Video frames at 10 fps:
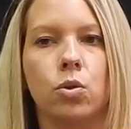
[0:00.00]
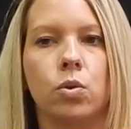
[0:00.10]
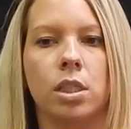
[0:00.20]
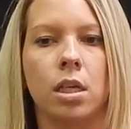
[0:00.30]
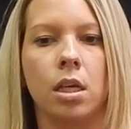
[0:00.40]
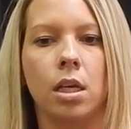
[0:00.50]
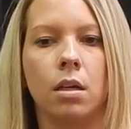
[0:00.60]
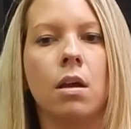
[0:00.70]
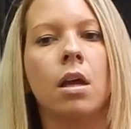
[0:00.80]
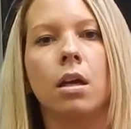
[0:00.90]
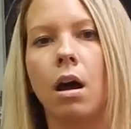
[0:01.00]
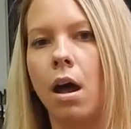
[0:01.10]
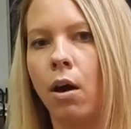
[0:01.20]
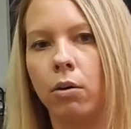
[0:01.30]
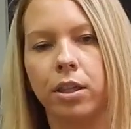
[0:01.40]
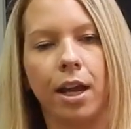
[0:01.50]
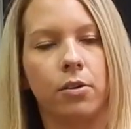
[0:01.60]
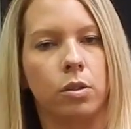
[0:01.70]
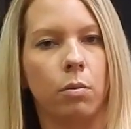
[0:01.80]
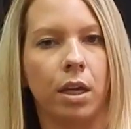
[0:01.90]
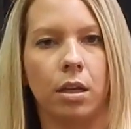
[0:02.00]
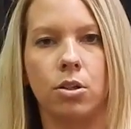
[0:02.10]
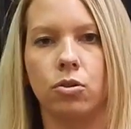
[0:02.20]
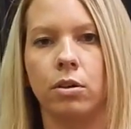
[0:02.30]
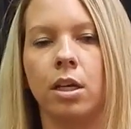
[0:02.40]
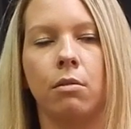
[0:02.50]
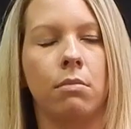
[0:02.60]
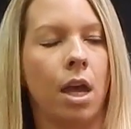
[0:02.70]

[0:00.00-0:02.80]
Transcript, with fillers: to see healthcare is a big industry here,